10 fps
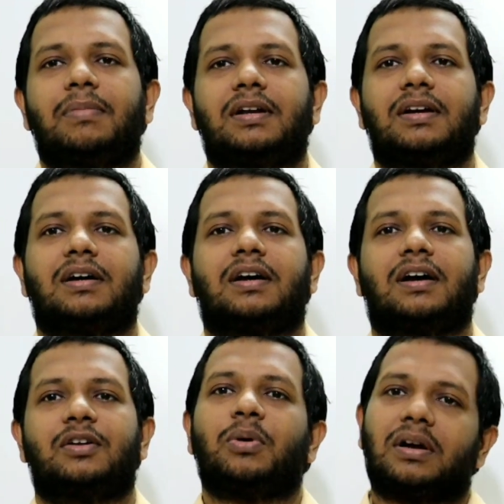but
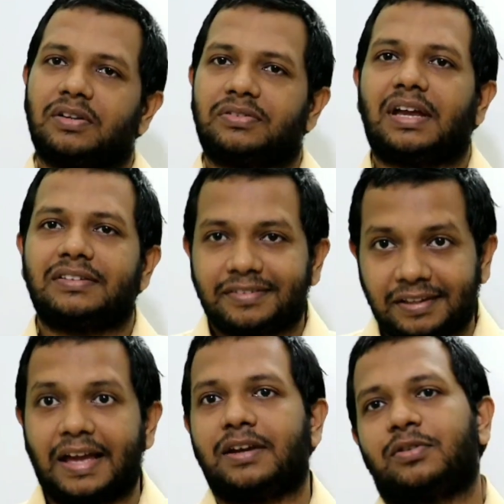to understand the
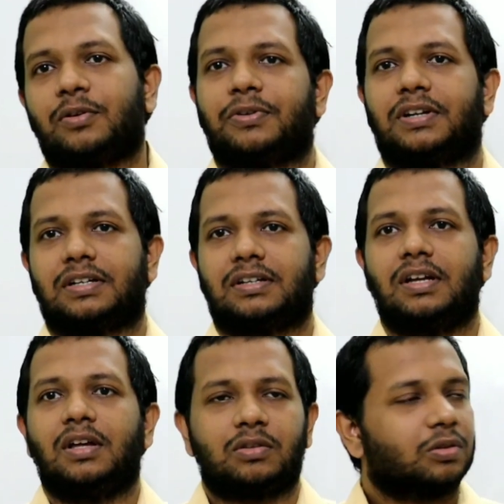science of it.
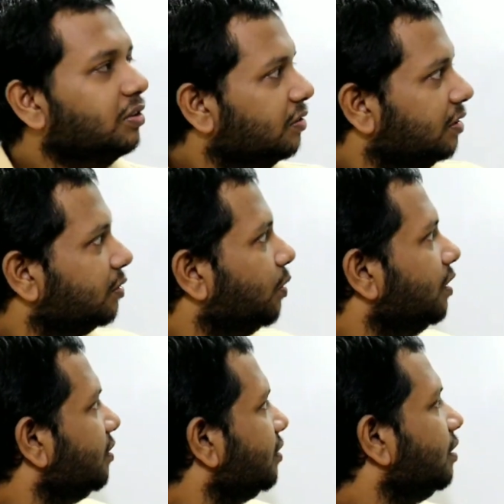So this is
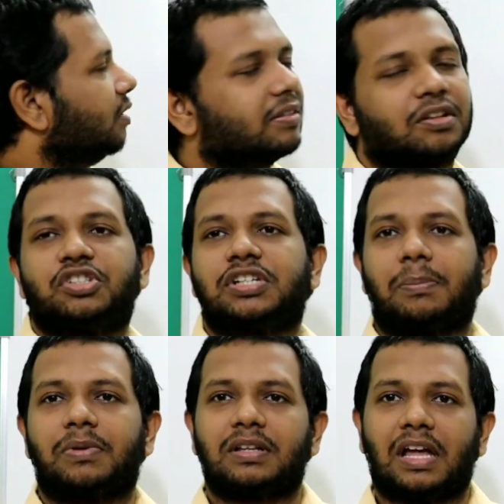one such
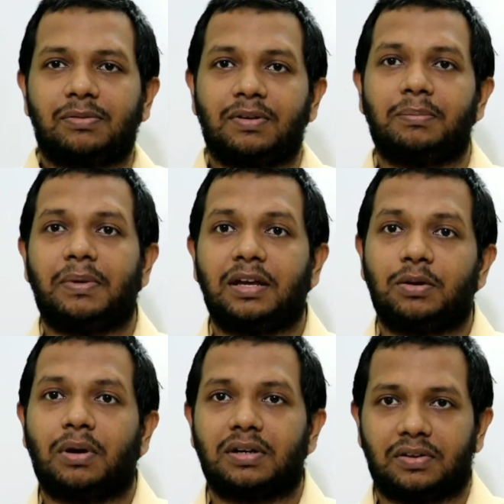chapter that will
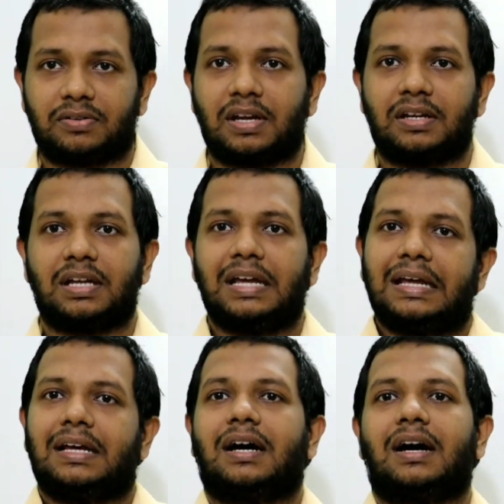make you understand
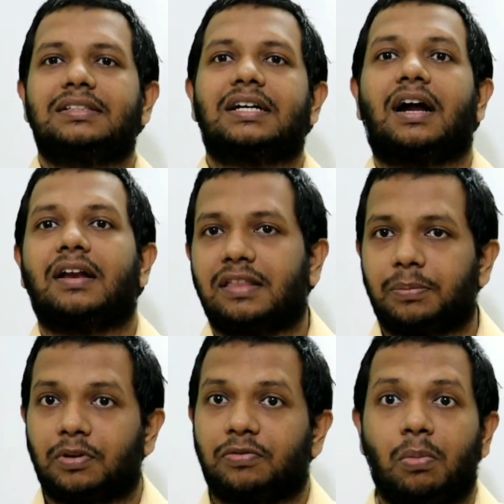the
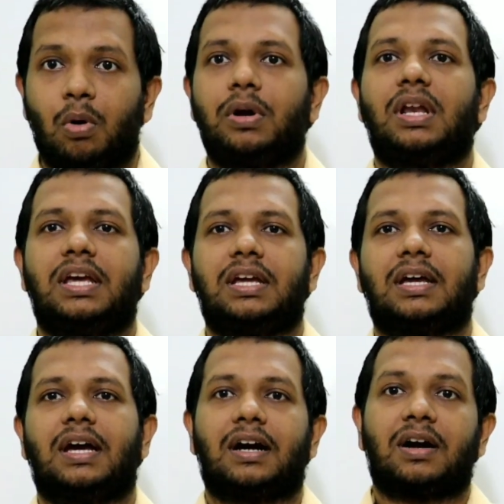concept of
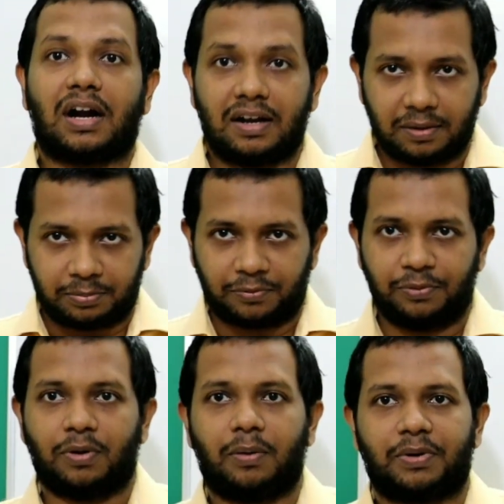boiling, concept of
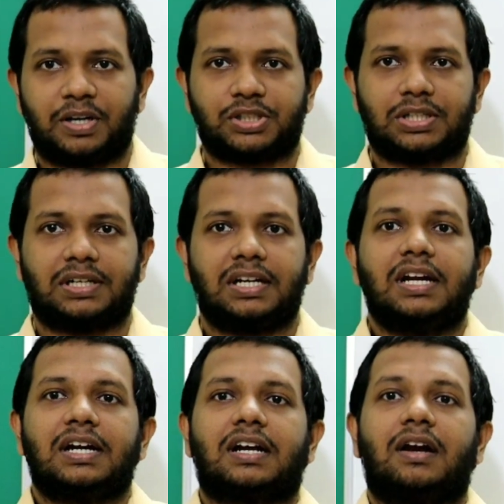evaporation,
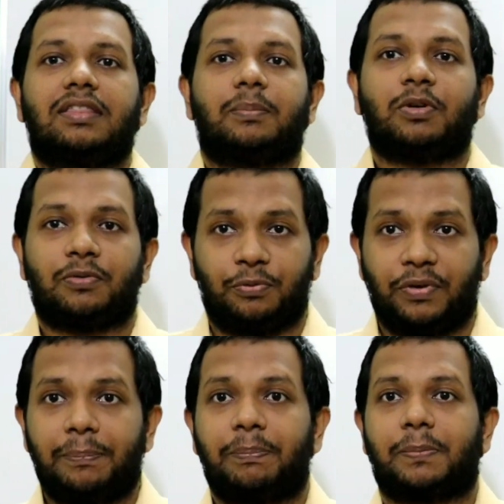concept of
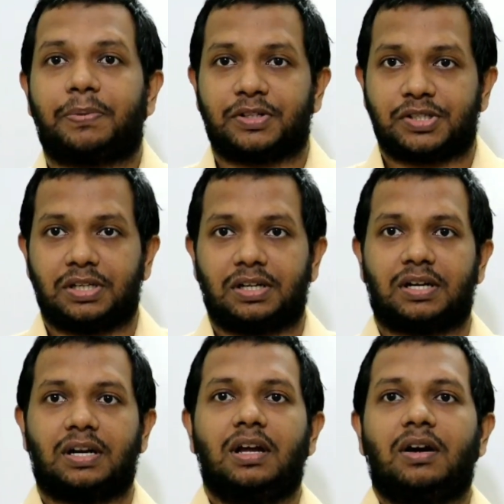vapor
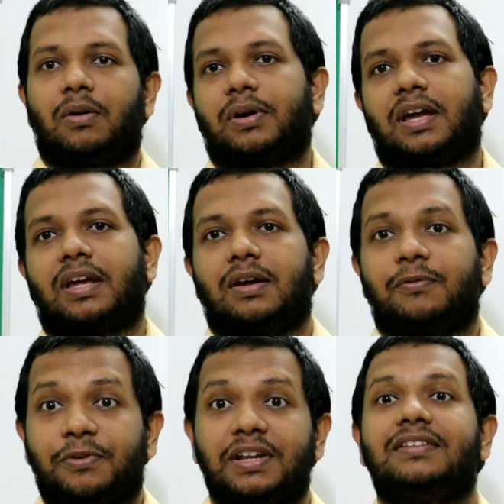pressure, okay,
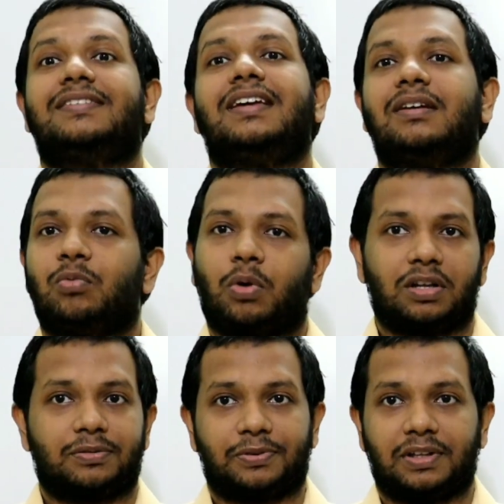freezing,
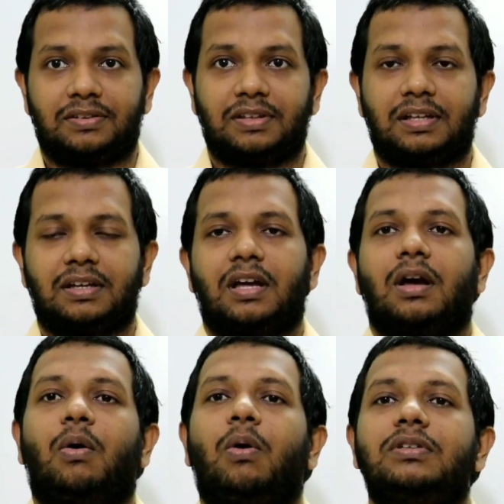what is freezing,
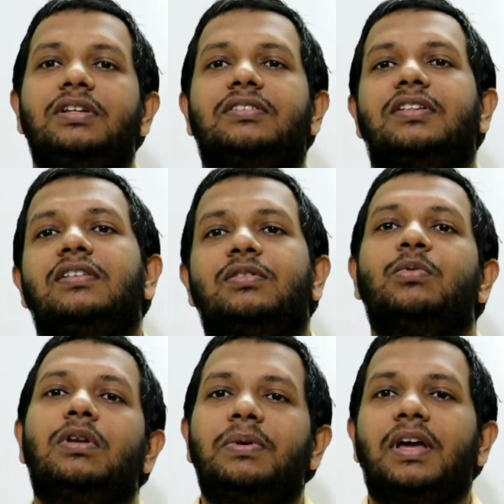all these things
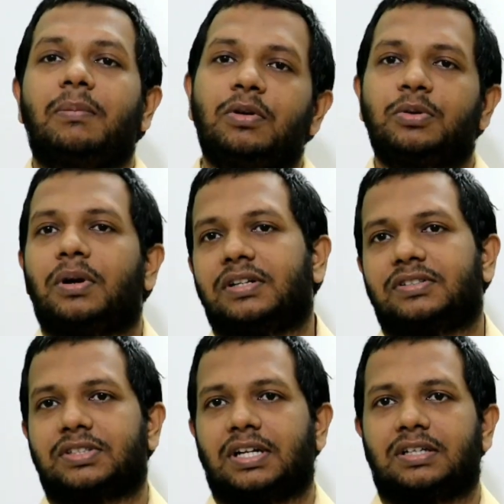you will be able to
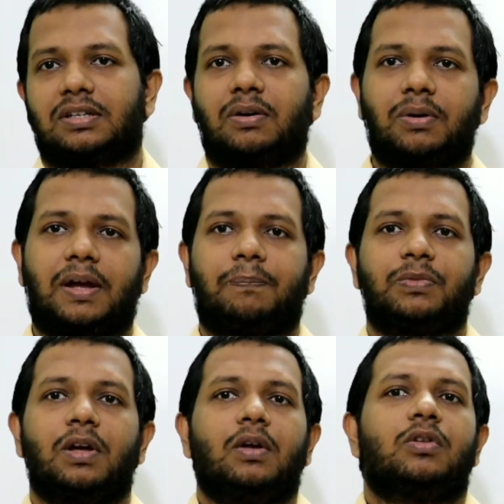understand. Okay,
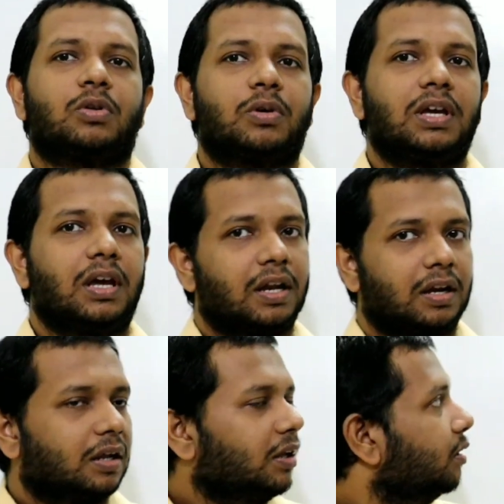so
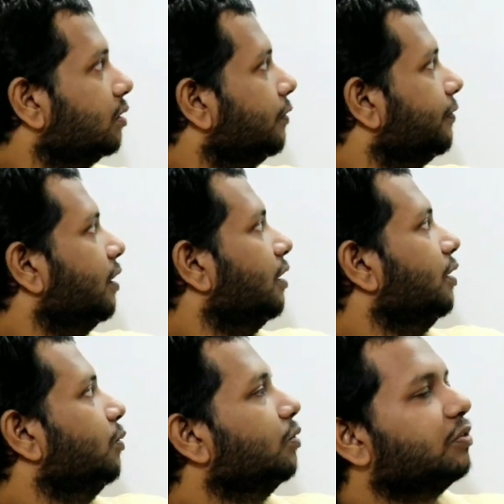here
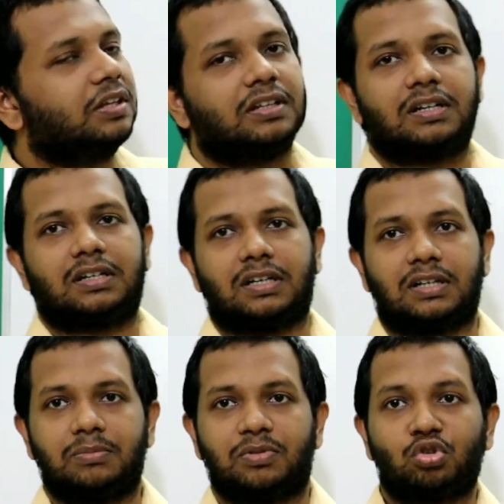the you could see the term